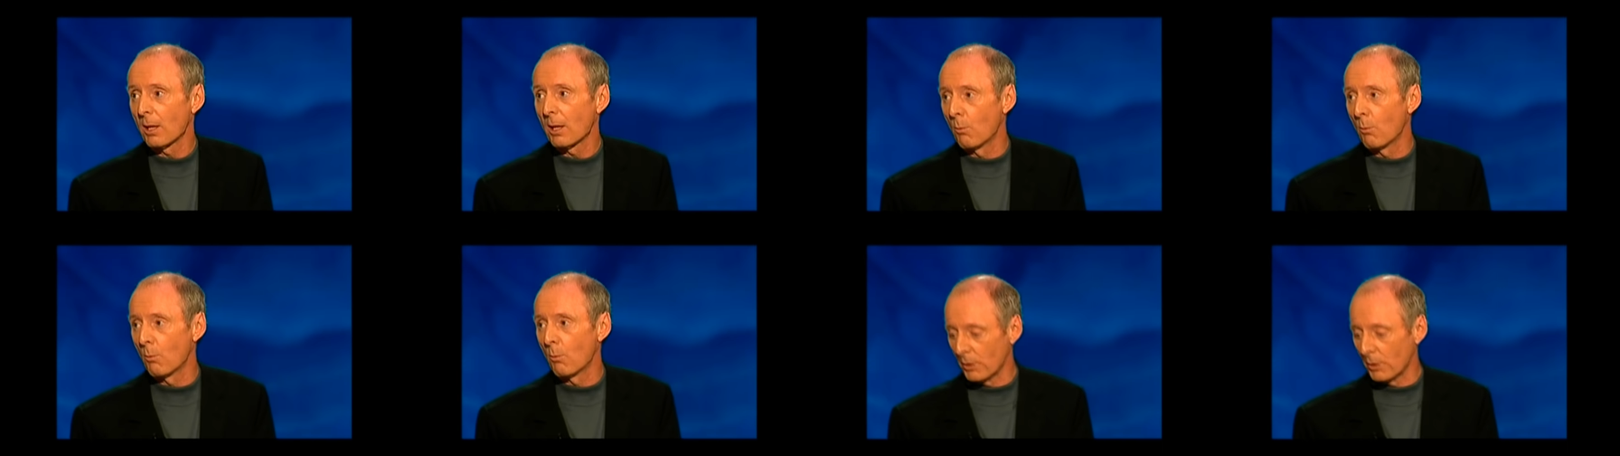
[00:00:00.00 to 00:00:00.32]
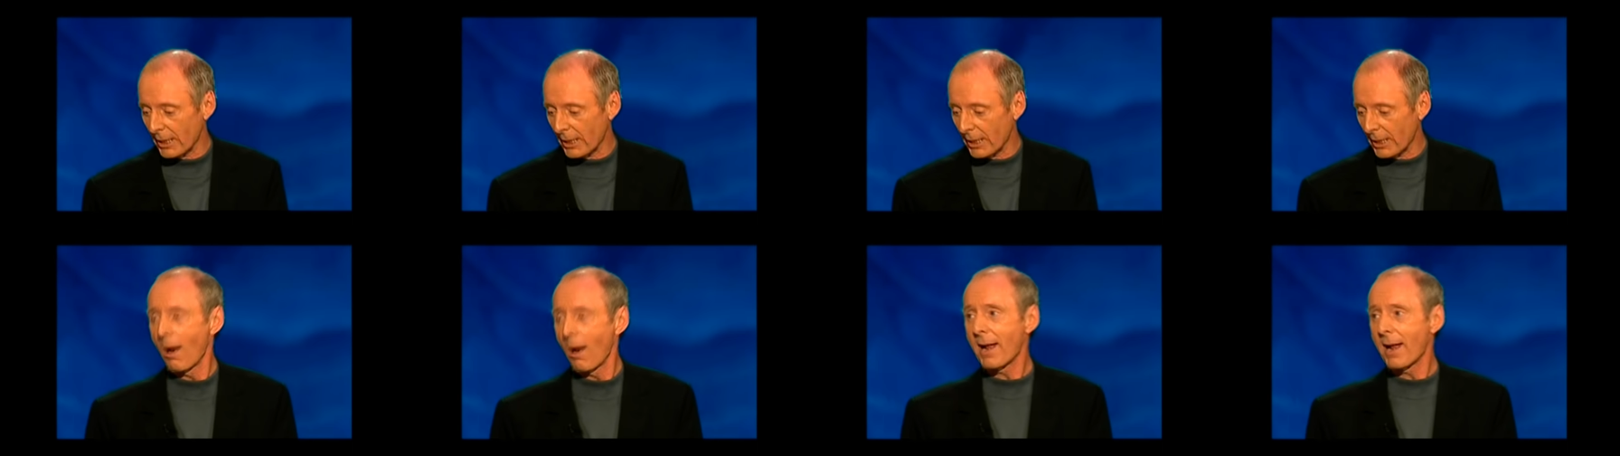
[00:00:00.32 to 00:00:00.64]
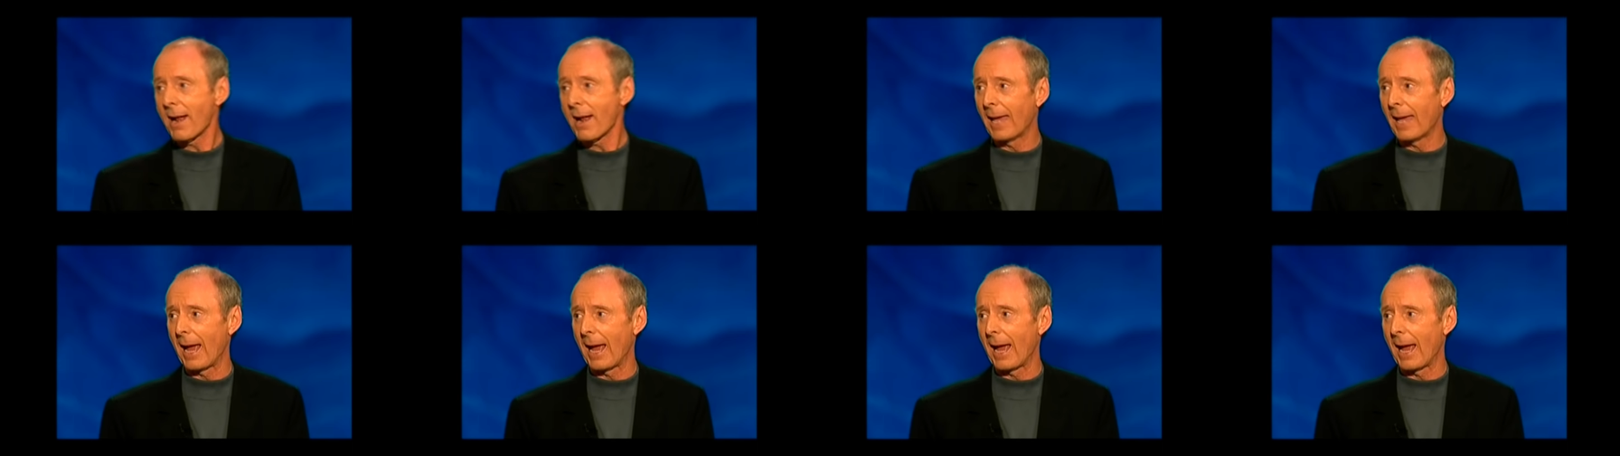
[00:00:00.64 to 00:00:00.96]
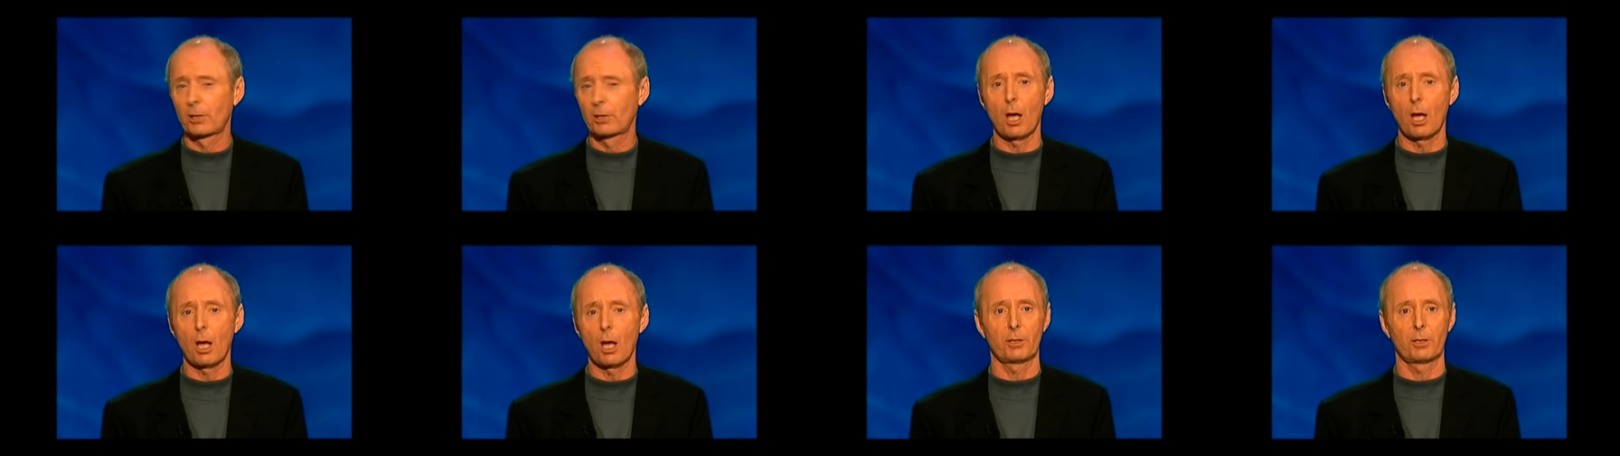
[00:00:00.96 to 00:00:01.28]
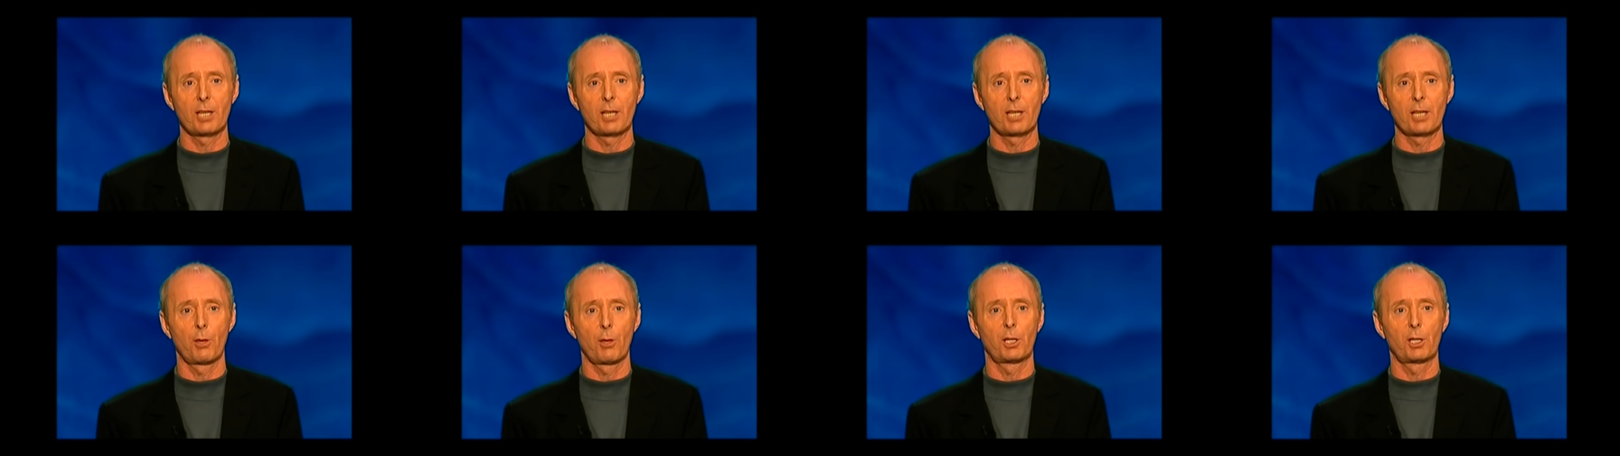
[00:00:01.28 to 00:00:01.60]
in the morning, Grandad
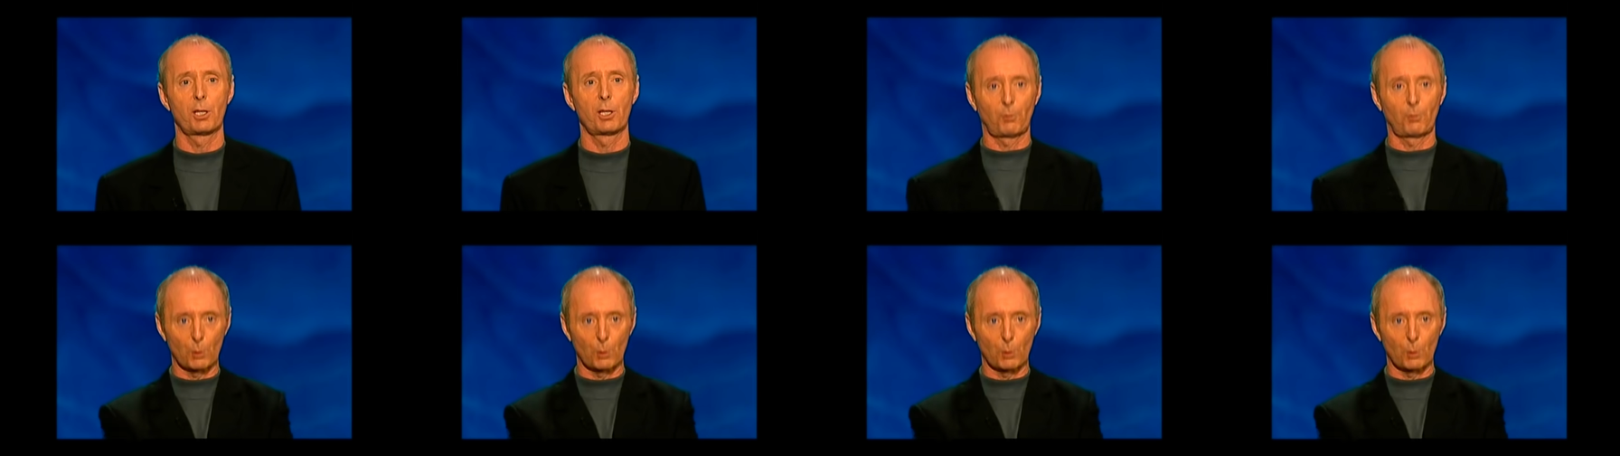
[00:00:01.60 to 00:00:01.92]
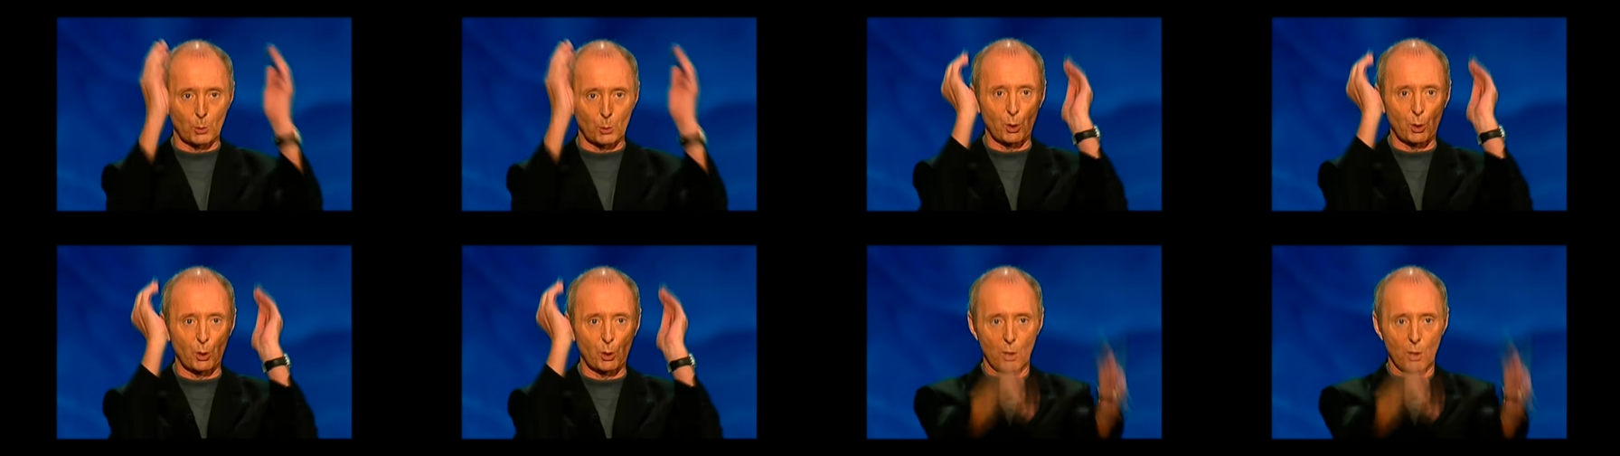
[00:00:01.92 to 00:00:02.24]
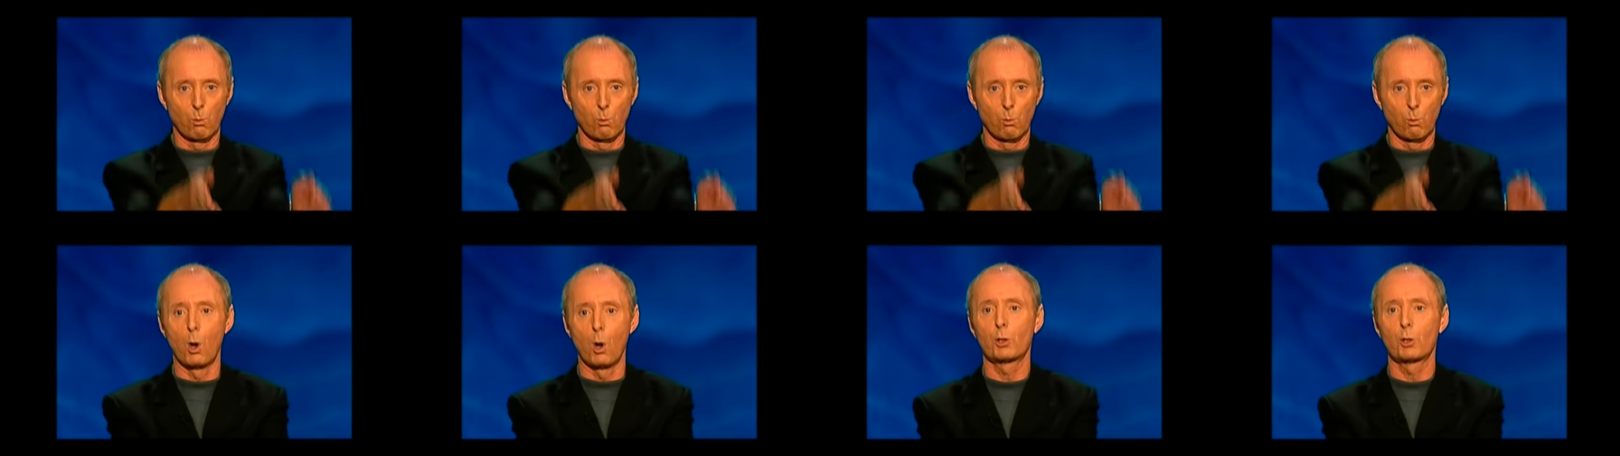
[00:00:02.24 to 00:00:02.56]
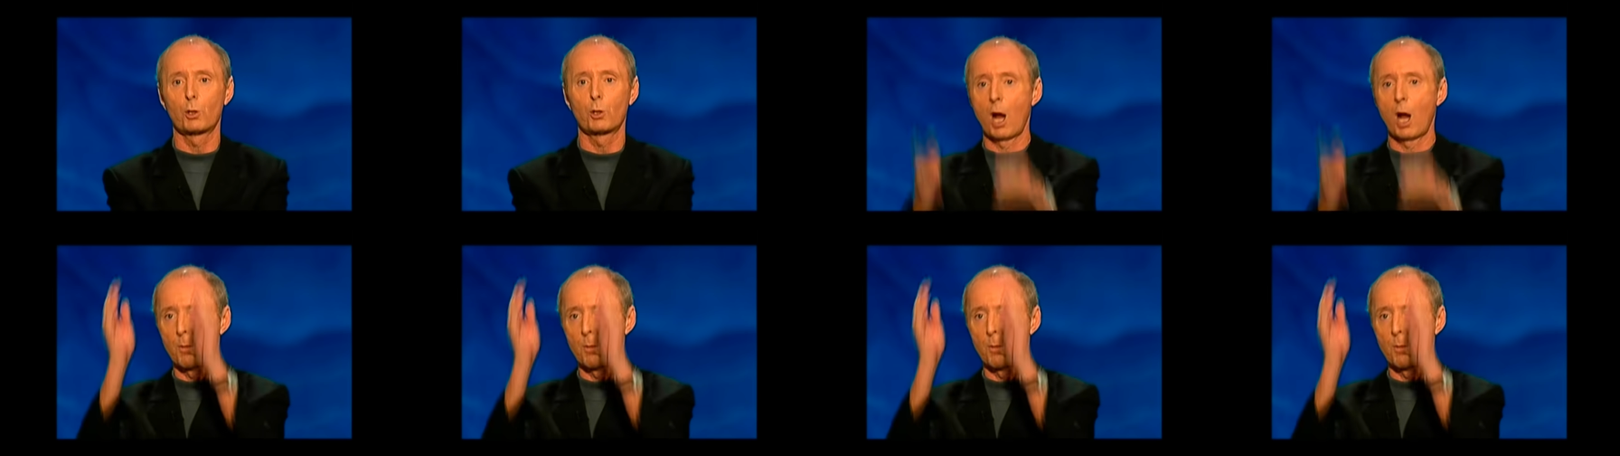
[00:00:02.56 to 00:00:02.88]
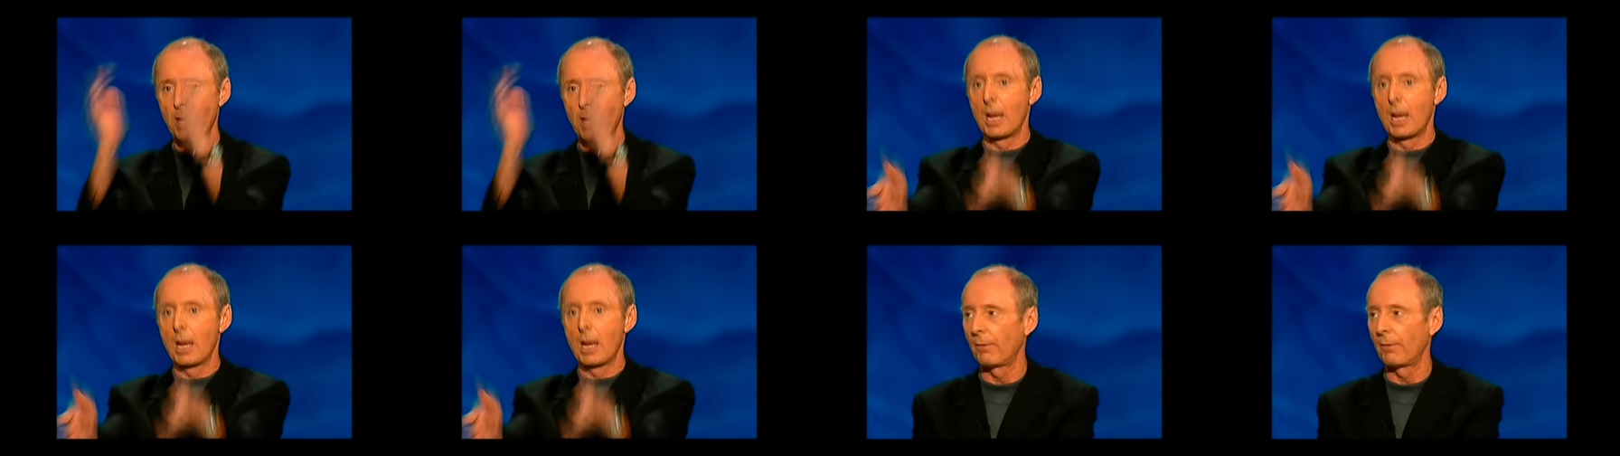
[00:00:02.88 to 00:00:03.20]
can't tell the difference between the wardrobe
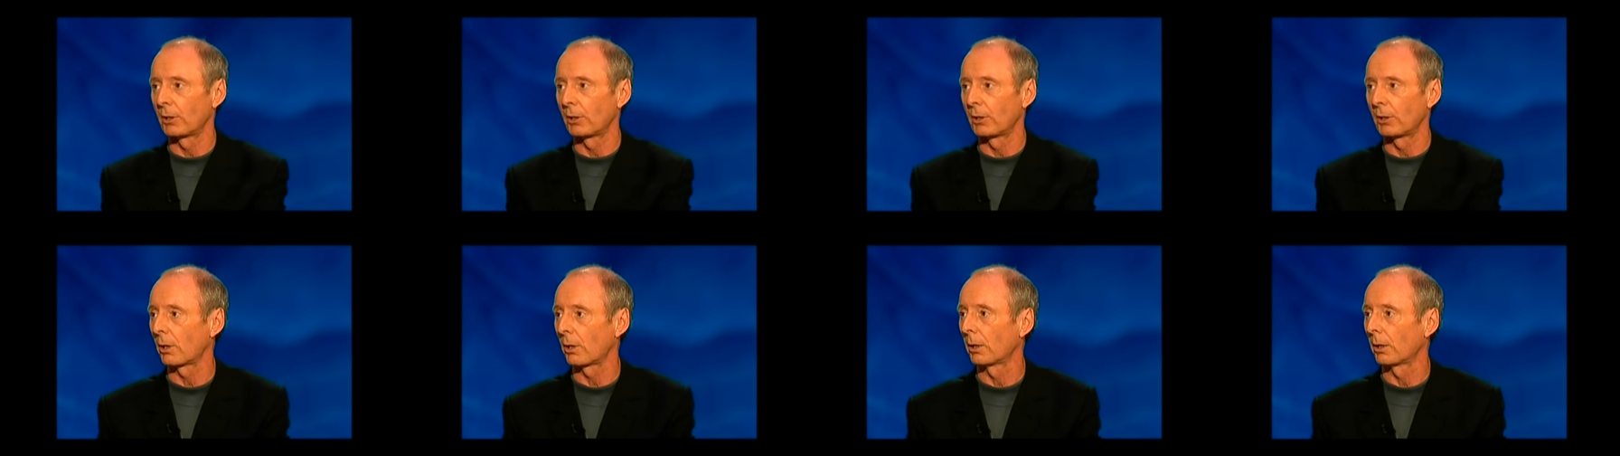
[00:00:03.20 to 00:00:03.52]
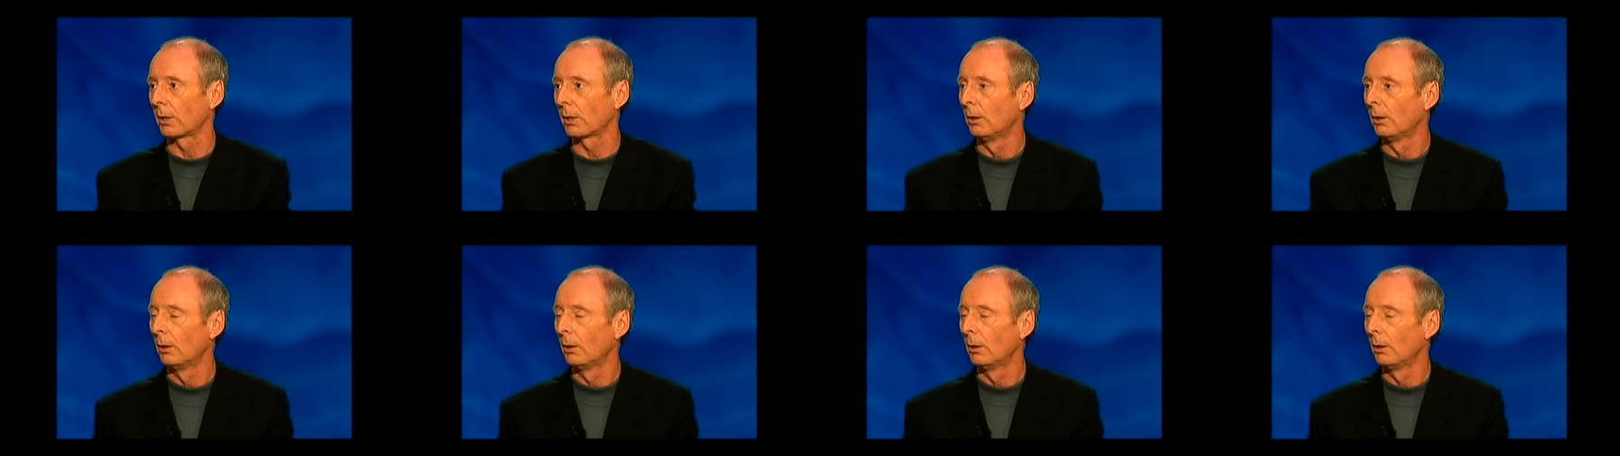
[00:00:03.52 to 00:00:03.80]
and the lavatory.